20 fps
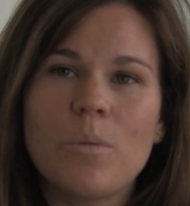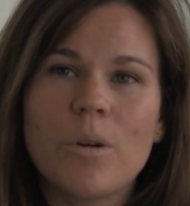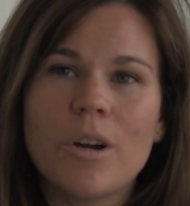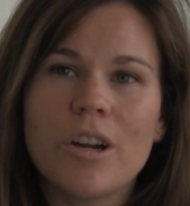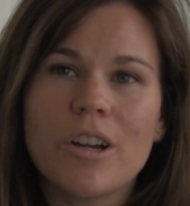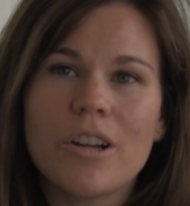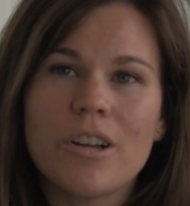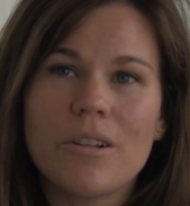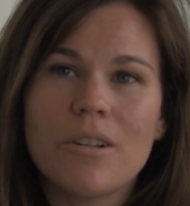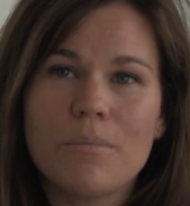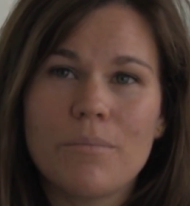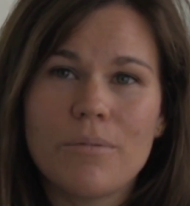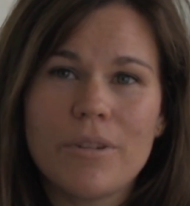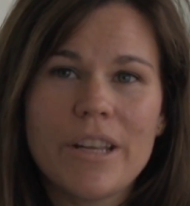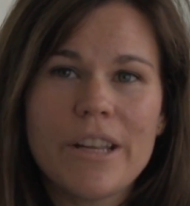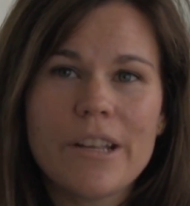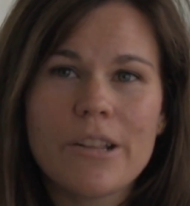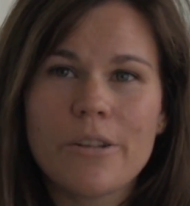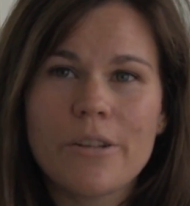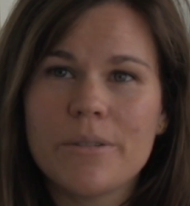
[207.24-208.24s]
work
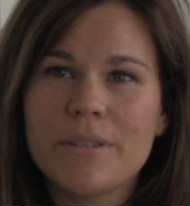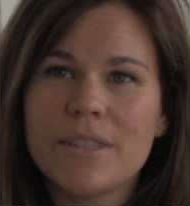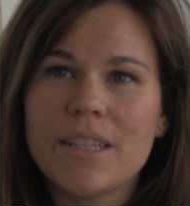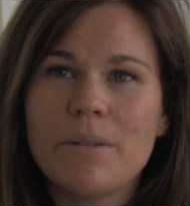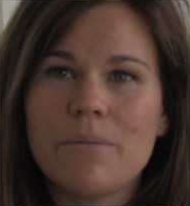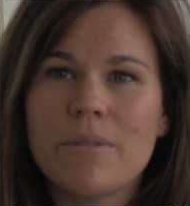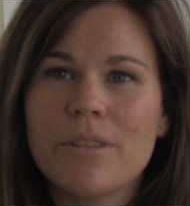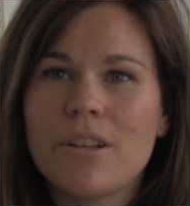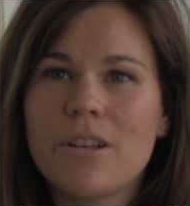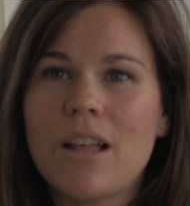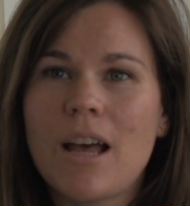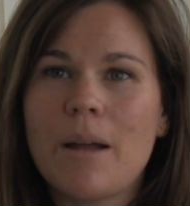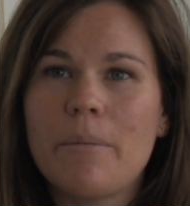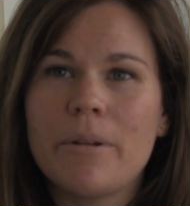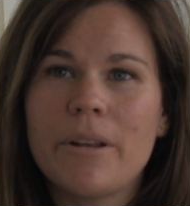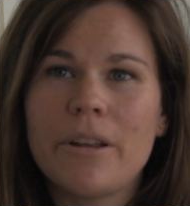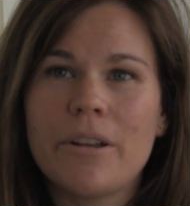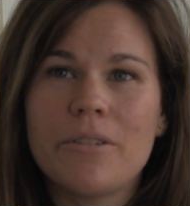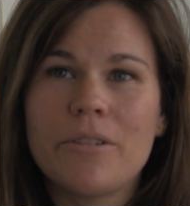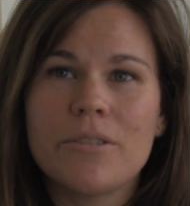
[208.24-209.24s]
pretty closely with
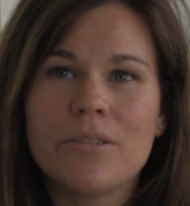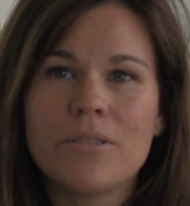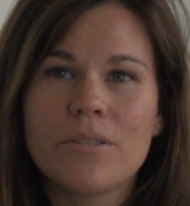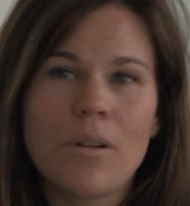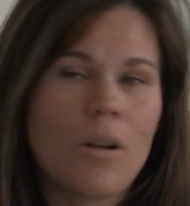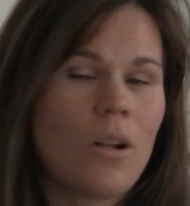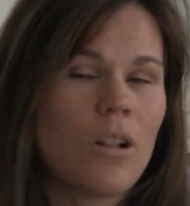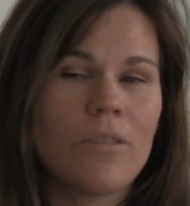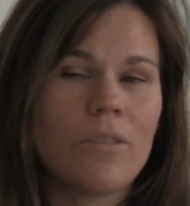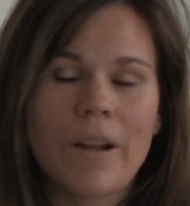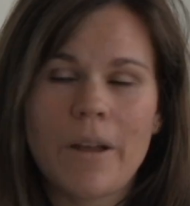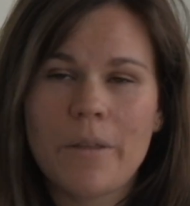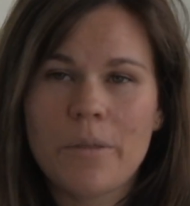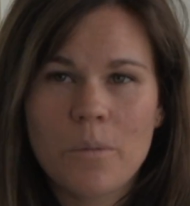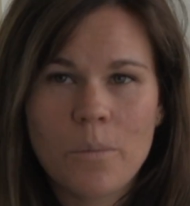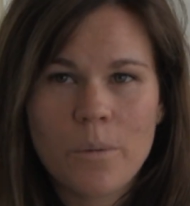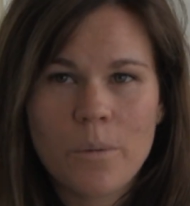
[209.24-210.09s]
collaborators all around the